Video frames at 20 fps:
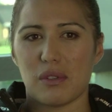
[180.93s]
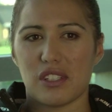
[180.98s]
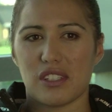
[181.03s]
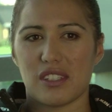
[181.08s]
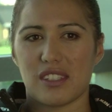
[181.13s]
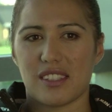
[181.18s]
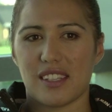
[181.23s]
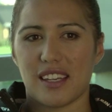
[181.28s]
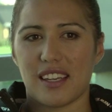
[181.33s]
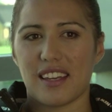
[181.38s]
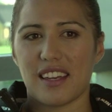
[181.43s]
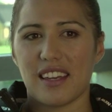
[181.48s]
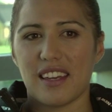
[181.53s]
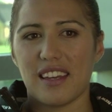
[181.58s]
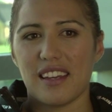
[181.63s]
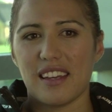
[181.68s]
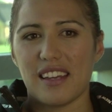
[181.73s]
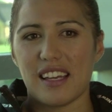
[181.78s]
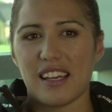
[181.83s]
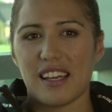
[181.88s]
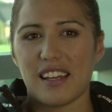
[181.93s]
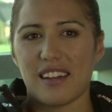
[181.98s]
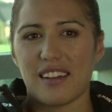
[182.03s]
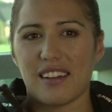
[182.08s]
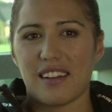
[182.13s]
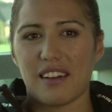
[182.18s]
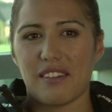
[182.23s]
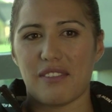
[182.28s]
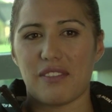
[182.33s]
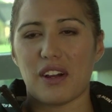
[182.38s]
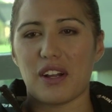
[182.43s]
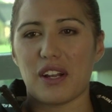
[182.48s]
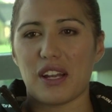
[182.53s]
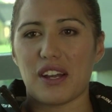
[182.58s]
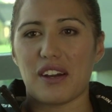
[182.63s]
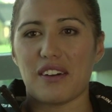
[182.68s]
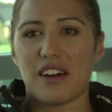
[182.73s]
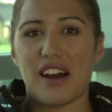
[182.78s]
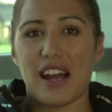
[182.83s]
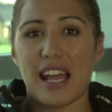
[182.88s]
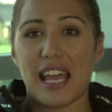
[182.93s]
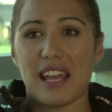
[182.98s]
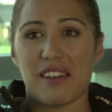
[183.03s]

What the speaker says: you just think, if only I